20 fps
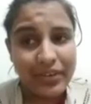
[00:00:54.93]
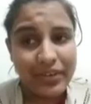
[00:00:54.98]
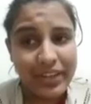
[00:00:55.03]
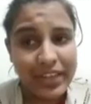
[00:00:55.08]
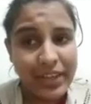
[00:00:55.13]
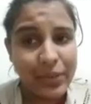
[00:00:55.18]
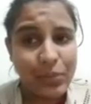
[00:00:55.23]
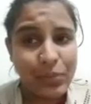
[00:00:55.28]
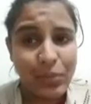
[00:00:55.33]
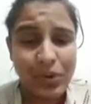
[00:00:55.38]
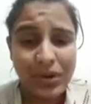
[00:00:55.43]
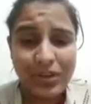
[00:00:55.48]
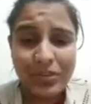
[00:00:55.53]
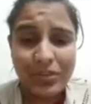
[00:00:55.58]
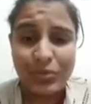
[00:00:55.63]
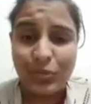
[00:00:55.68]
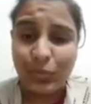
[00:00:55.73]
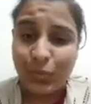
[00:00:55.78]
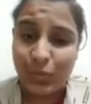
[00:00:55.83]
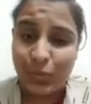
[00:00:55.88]
He
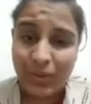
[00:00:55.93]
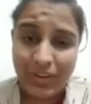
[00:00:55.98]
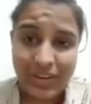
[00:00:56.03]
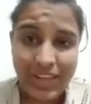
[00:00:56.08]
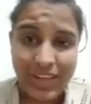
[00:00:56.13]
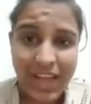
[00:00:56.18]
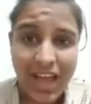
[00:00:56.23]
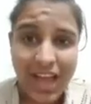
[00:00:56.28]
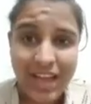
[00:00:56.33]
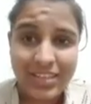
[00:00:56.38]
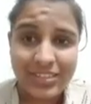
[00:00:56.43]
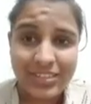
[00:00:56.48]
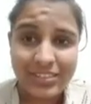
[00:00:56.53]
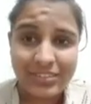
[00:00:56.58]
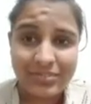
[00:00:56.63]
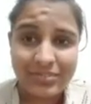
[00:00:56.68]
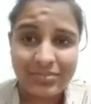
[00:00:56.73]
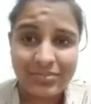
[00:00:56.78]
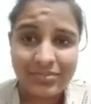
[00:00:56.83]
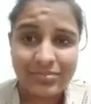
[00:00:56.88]
worked very
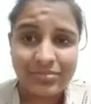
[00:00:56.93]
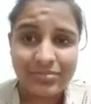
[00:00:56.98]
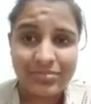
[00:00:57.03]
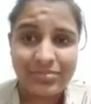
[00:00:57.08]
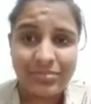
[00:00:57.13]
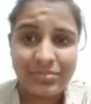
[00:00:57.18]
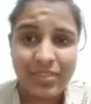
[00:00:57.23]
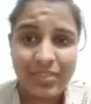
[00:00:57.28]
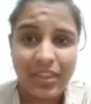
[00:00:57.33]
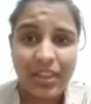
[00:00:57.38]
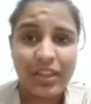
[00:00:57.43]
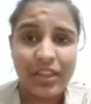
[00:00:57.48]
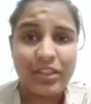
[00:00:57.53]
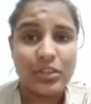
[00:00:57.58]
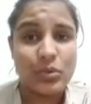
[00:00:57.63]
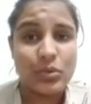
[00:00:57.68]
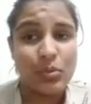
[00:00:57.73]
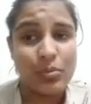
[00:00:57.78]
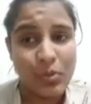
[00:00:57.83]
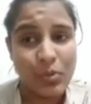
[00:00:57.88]
harder
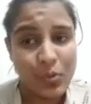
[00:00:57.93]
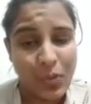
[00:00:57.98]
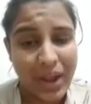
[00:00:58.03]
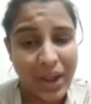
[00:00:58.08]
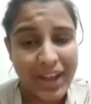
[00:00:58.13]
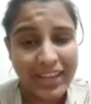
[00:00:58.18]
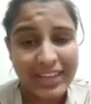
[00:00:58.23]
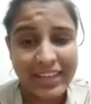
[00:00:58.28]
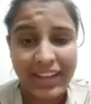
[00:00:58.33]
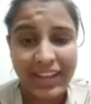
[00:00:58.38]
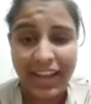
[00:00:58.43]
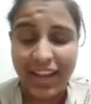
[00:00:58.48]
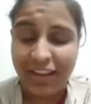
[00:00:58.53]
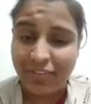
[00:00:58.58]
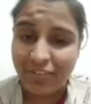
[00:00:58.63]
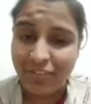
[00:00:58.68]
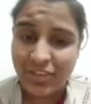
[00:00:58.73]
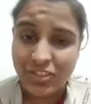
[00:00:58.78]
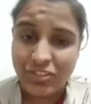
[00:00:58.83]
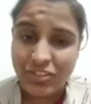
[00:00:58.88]
to provide
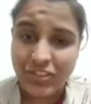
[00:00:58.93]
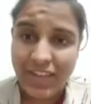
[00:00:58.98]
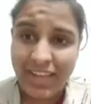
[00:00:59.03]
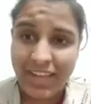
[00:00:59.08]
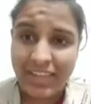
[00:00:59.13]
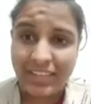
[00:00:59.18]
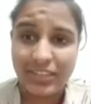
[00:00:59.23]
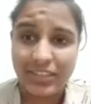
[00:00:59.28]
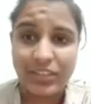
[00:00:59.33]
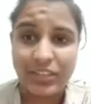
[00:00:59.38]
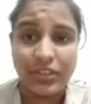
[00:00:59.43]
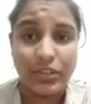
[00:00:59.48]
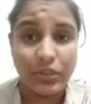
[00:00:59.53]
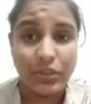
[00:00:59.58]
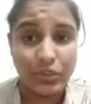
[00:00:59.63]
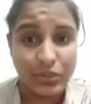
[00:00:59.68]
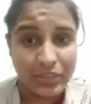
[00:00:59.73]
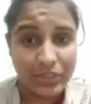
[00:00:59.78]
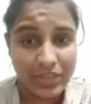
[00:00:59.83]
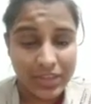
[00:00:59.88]
every child
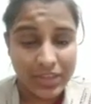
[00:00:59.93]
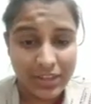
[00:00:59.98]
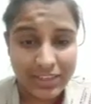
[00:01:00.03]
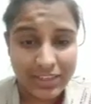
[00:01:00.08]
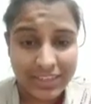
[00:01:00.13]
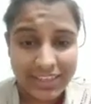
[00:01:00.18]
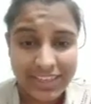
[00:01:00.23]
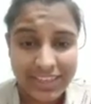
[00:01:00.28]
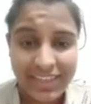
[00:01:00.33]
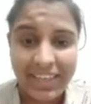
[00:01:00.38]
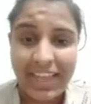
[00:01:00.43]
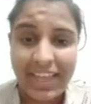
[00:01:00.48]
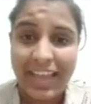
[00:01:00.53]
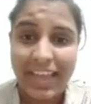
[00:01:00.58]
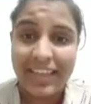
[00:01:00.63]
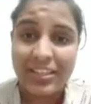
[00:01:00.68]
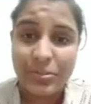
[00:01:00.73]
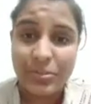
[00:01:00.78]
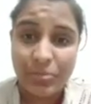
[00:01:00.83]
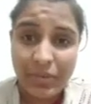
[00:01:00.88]
good learning,
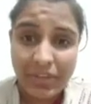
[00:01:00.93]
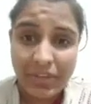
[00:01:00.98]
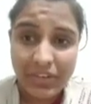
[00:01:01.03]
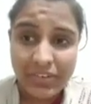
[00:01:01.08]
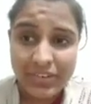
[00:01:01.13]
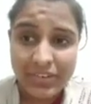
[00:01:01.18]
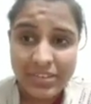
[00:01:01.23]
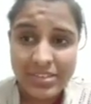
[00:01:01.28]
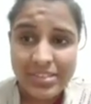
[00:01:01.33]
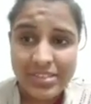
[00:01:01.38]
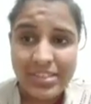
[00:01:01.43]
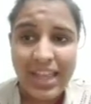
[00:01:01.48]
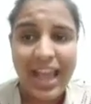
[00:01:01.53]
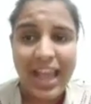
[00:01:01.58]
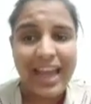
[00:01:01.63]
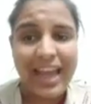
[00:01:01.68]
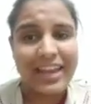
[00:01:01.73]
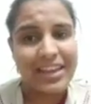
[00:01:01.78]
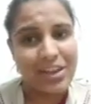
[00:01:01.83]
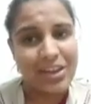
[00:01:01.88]
experience,
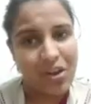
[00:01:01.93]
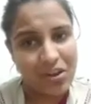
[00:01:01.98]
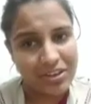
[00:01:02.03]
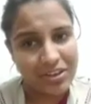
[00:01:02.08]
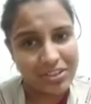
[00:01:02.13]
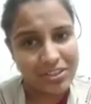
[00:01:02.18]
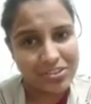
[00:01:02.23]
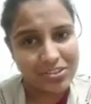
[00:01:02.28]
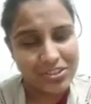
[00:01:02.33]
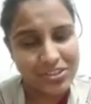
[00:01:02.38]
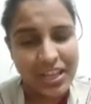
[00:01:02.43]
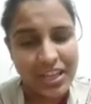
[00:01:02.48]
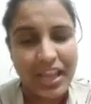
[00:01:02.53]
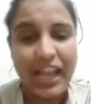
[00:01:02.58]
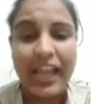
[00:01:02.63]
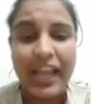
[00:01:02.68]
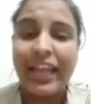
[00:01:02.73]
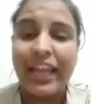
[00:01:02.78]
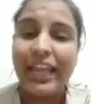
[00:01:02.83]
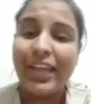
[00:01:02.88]
and knowledge.
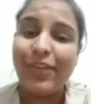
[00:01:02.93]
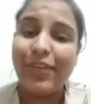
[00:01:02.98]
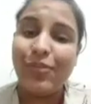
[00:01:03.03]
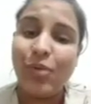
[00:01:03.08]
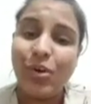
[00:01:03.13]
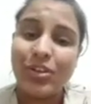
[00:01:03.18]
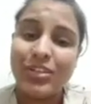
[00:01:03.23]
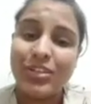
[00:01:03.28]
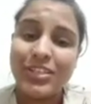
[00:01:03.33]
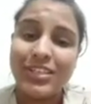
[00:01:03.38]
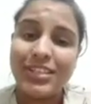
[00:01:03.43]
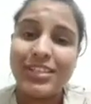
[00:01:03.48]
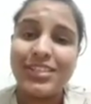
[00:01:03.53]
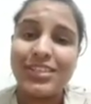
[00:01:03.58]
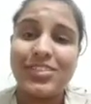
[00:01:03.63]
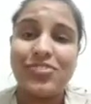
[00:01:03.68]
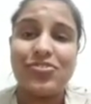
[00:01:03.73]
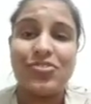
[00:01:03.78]
He wanted the